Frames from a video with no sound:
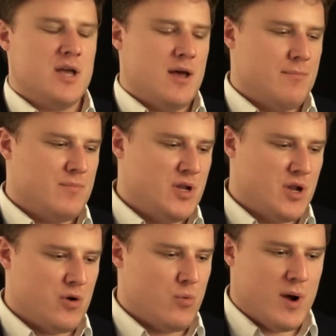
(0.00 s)

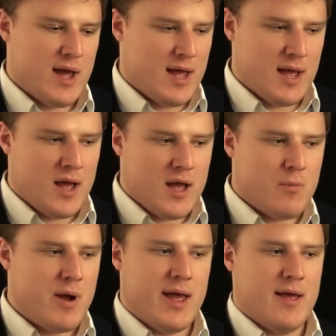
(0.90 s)
the
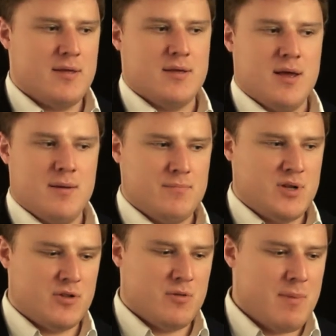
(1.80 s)

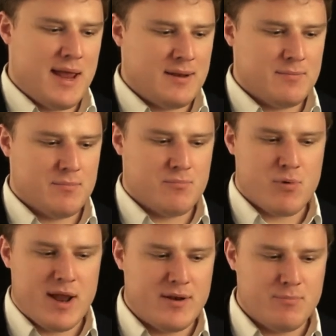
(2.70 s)
main
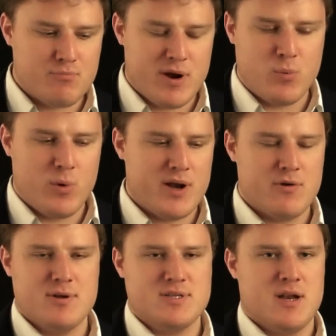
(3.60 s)

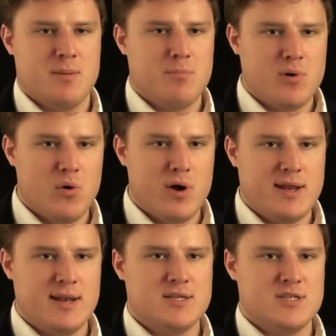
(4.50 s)
breadwinner is
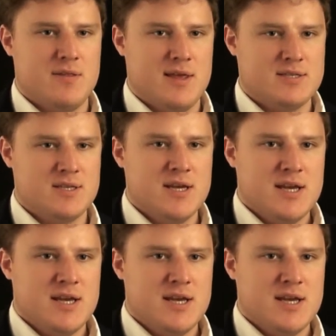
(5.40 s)
unemployed, and so there's,